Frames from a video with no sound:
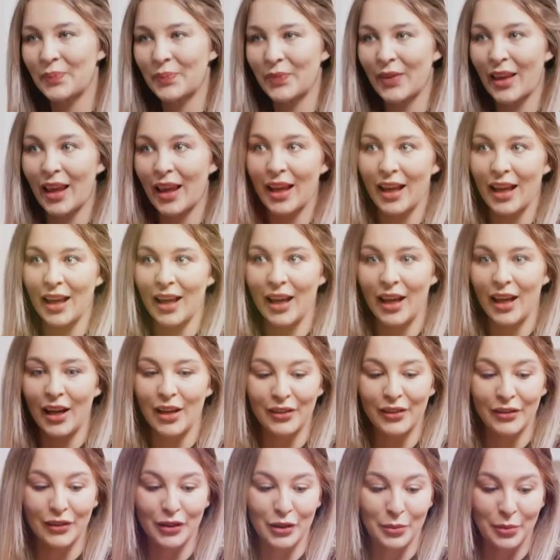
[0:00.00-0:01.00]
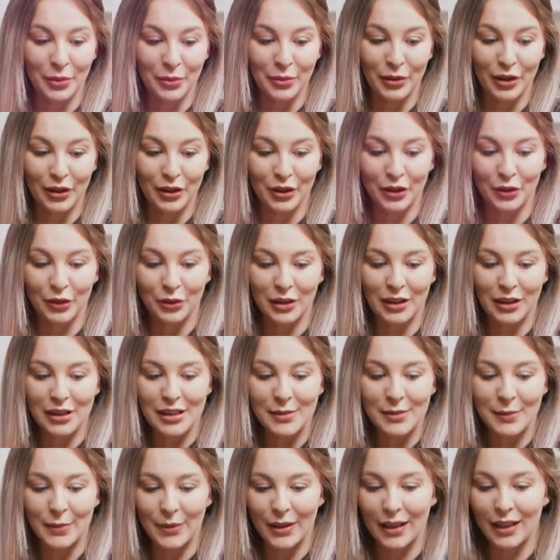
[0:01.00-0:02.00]
prep. You want to
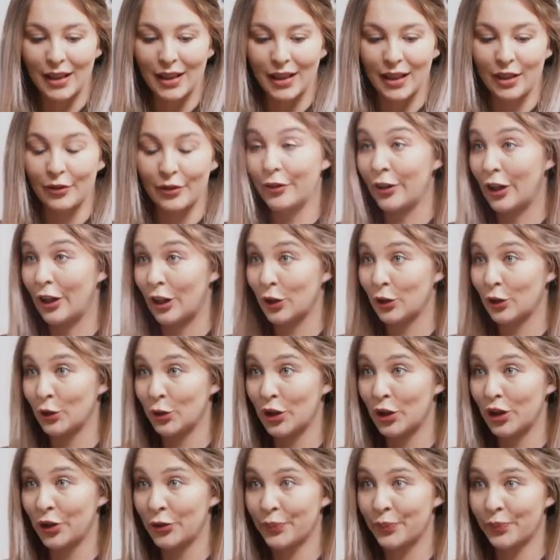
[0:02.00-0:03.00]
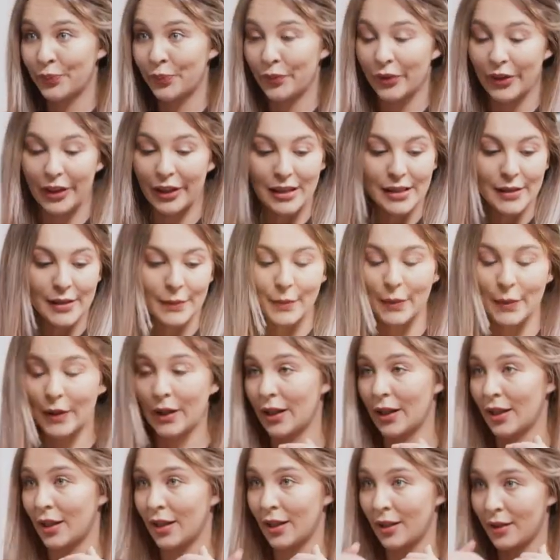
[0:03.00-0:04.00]
sprinkle these keywords throughout your video
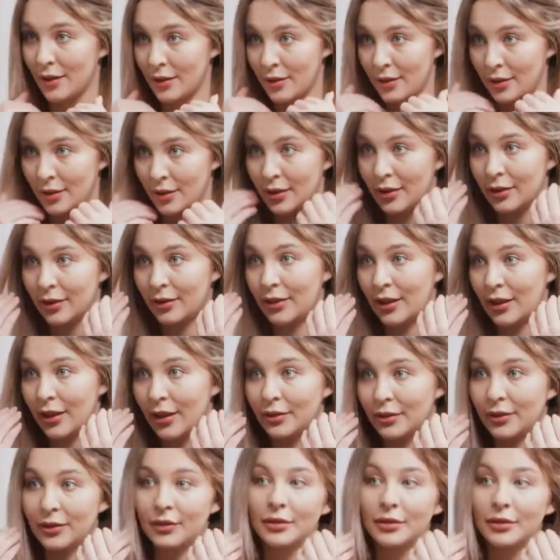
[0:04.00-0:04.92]
title, description,